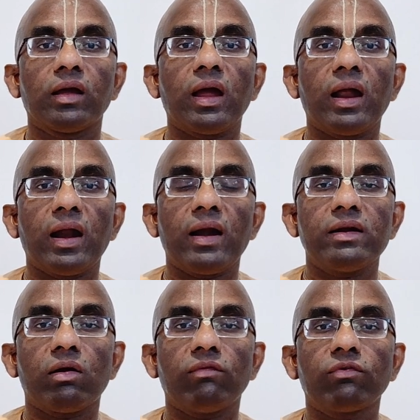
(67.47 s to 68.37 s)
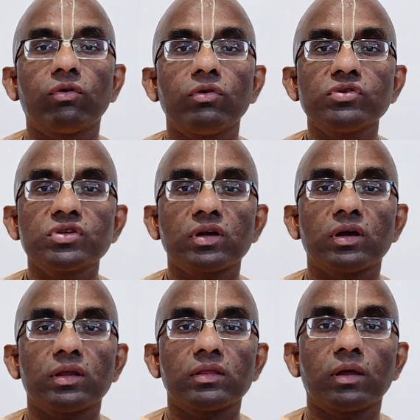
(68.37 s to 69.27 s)
And of course,
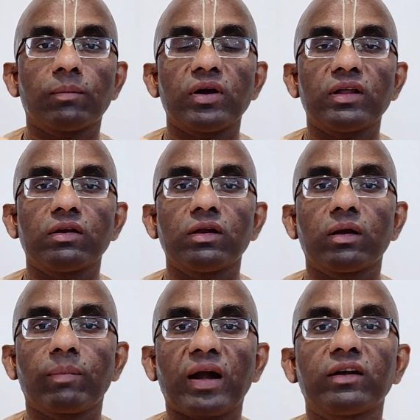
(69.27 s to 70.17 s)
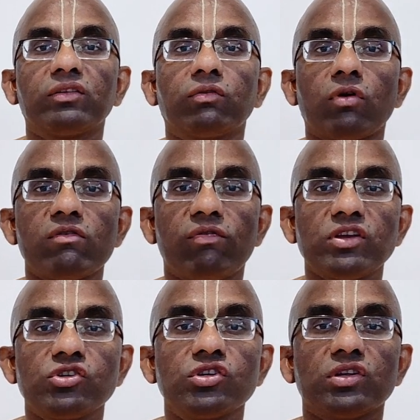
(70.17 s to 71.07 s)
the particular practice of
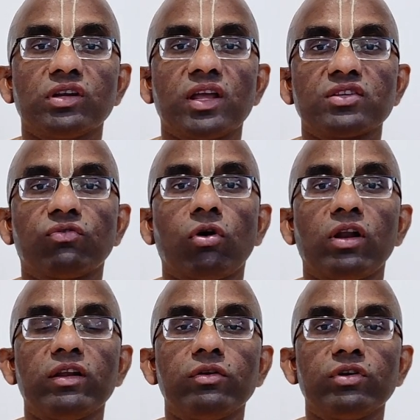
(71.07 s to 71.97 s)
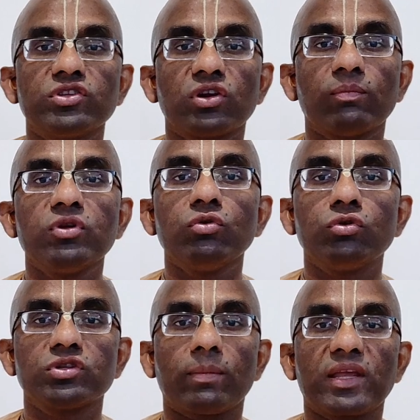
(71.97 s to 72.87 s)
confession has fallen into disrepute
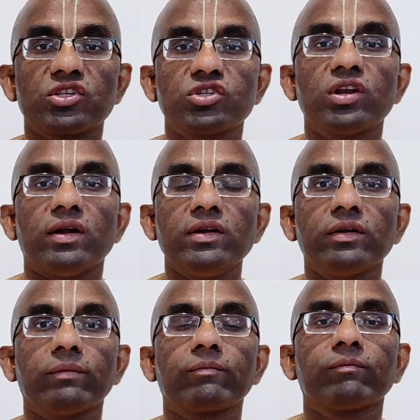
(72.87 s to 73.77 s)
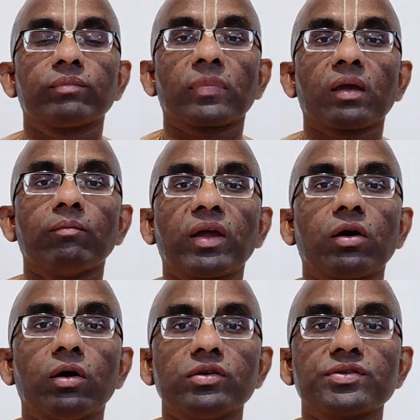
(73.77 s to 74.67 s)
to some extent,
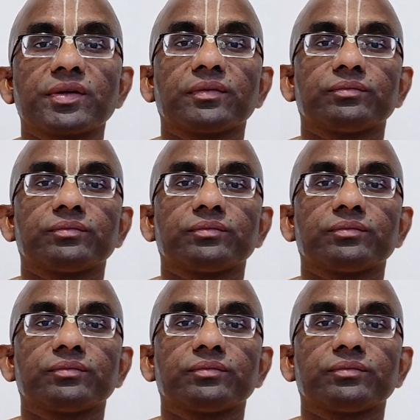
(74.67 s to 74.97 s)
because